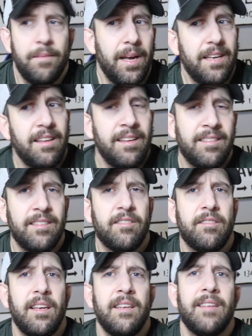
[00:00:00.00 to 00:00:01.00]
Man, this
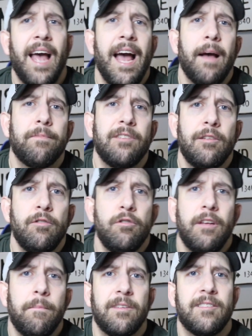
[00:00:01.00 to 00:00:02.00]
is, it's
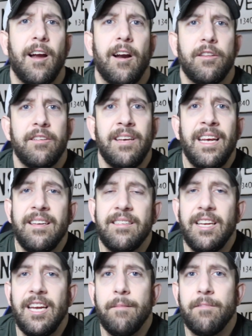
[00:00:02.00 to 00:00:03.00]
absolutely bizarre. He
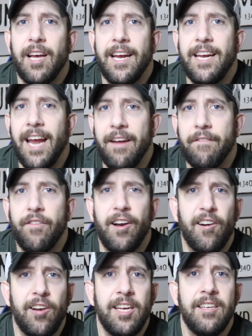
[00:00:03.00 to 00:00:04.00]
seemed like a
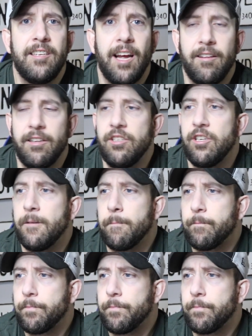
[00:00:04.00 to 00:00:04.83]
very intelligent